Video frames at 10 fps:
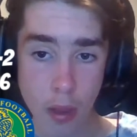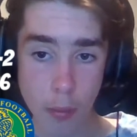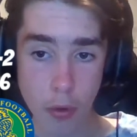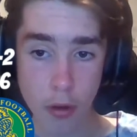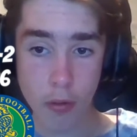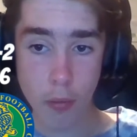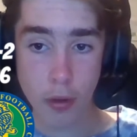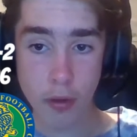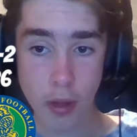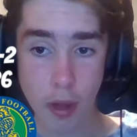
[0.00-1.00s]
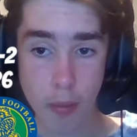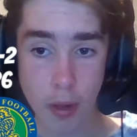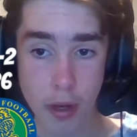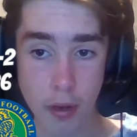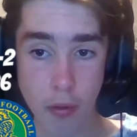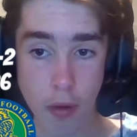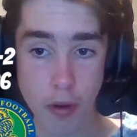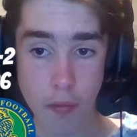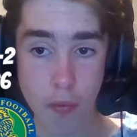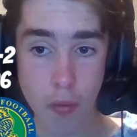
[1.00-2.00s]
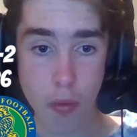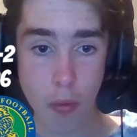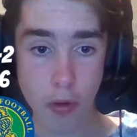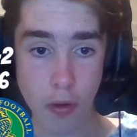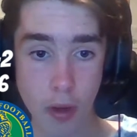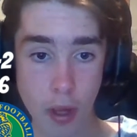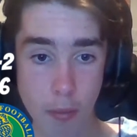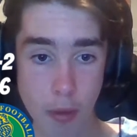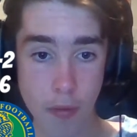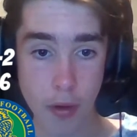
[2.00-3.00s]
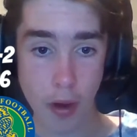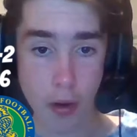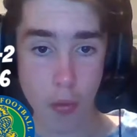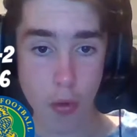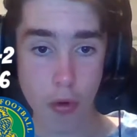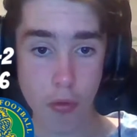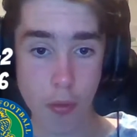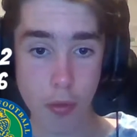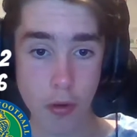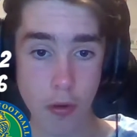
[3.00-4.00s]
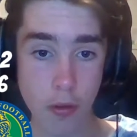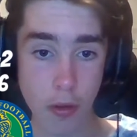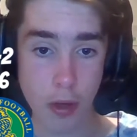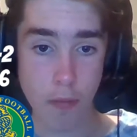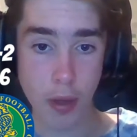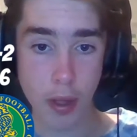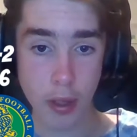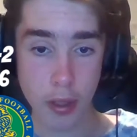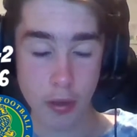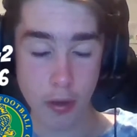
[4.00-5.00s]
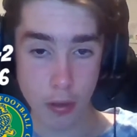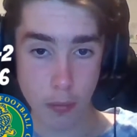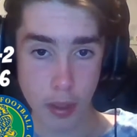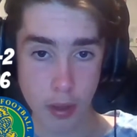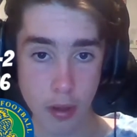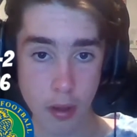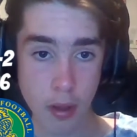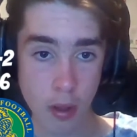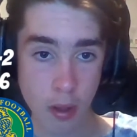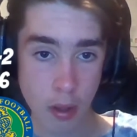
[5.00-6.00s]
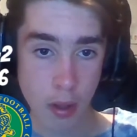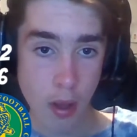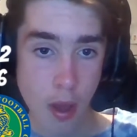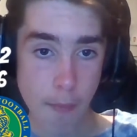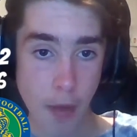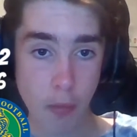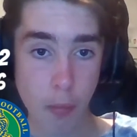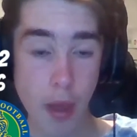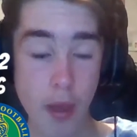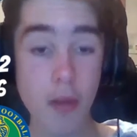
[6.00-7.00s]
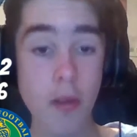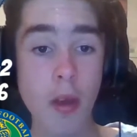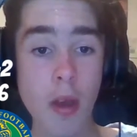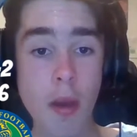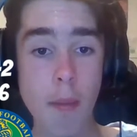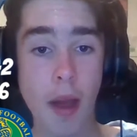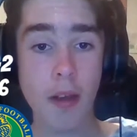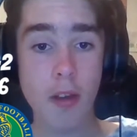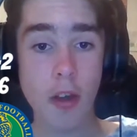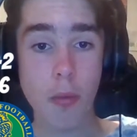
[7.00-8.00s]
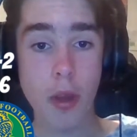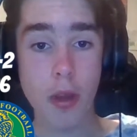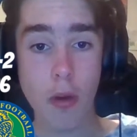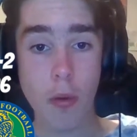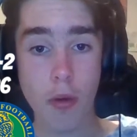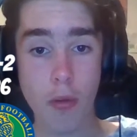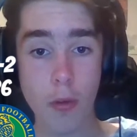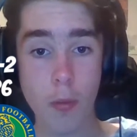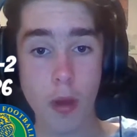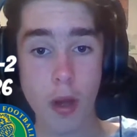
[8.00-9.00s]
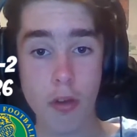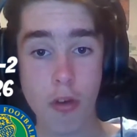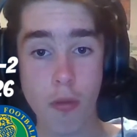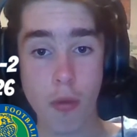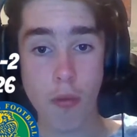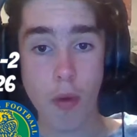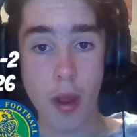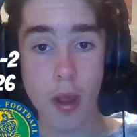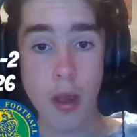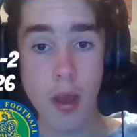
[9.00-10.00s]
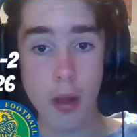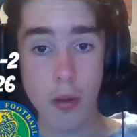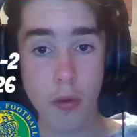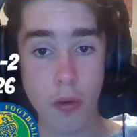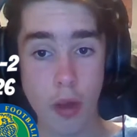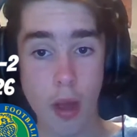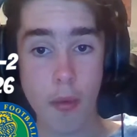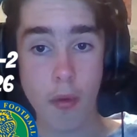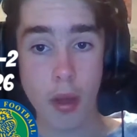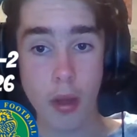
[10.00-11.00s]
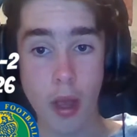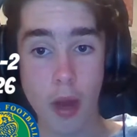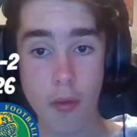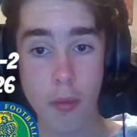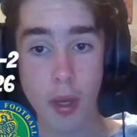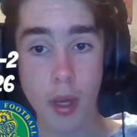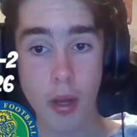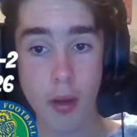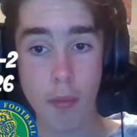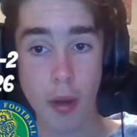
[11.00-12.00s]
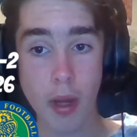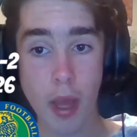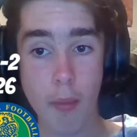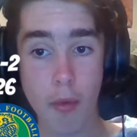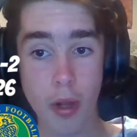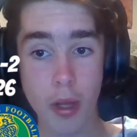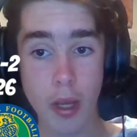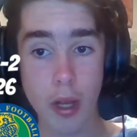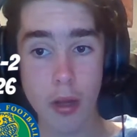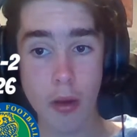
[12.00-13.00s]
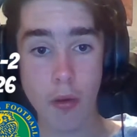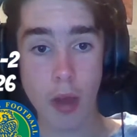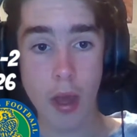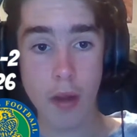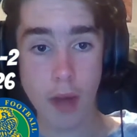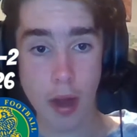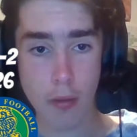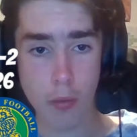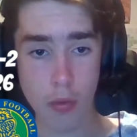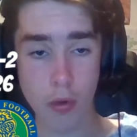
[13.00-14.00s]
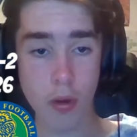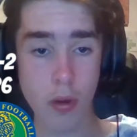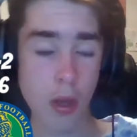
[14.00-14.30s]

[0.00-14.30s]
The boys once again played a great 4-quarter team effort and all contributed significantly to the win. Best players: Max Disbury, Noah Grizz, Archie Rouvray, Lucas Camporelli, Henry McKinnon, Ben Camporelli, Indio Tan, Tanner Wood.